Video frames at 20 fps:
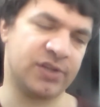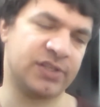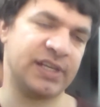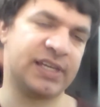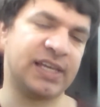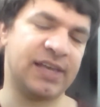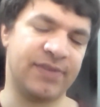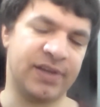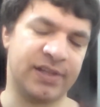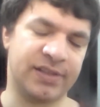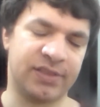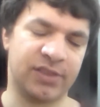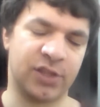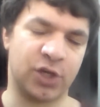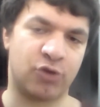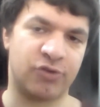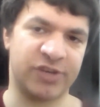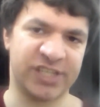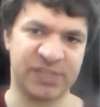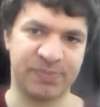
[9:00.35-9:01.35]
to give it the
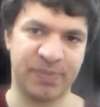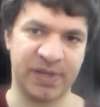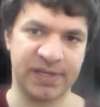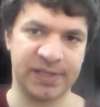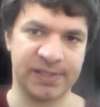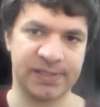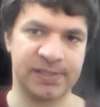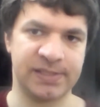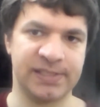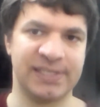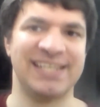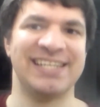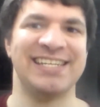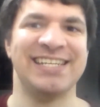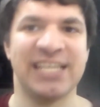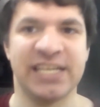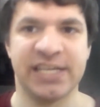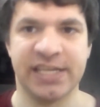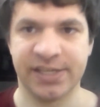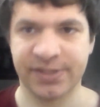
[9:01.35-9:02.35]
crispiness that it
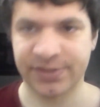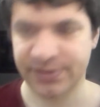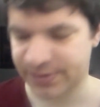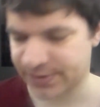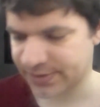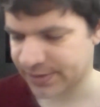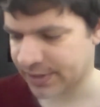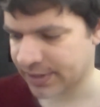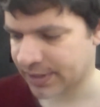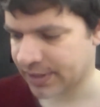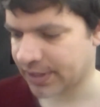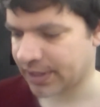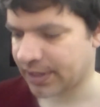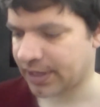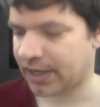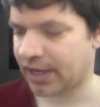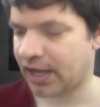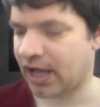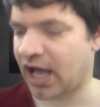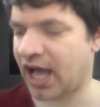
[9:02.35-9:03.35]
needs,
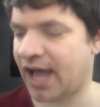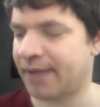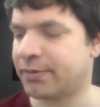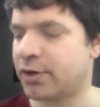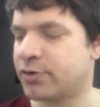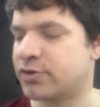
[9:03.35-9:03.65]
I'm going to